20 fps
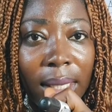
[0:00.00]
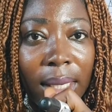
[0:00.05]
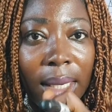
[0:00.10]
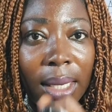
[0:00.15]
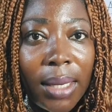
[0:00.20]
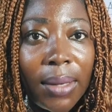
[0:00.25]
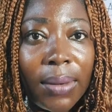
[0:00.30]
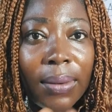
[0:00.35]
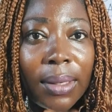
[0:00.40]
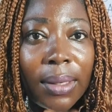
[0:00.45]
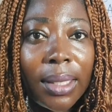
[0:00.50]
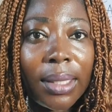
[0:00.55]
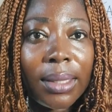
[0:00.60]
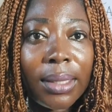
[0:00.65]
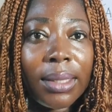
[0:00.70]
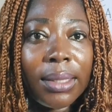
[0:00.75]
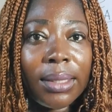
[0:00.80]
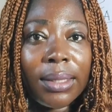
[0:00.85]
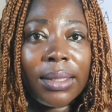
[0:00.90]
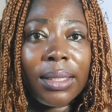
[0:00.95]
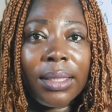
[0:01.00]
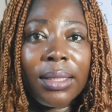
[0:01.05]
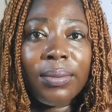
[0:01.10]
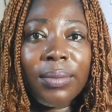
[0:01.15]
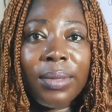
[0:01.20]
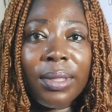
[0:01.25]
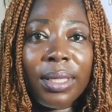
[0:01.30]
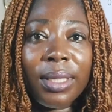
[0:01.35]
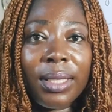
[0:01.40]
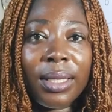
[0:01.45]
How can this thing
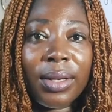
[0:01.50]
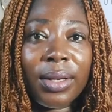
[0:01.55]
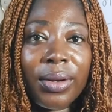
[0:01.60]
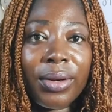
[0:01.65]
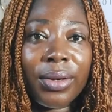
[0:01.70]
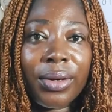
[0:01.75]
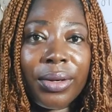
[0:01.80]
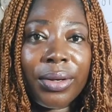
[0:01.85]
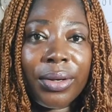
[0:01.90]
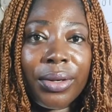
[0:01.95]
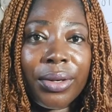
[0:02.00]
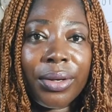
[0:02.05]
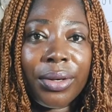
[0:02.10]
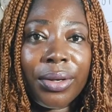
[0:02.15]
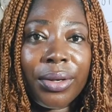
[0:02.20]
be turned?